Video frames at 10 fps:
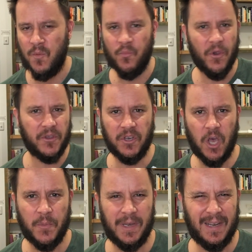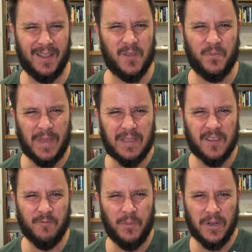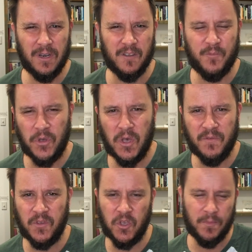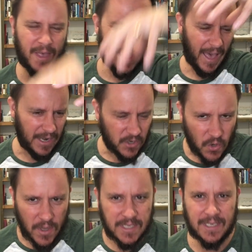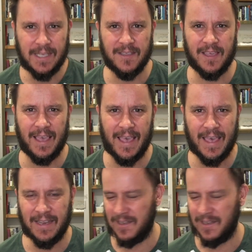broken open an expensive bottle of perfume, anointed his head.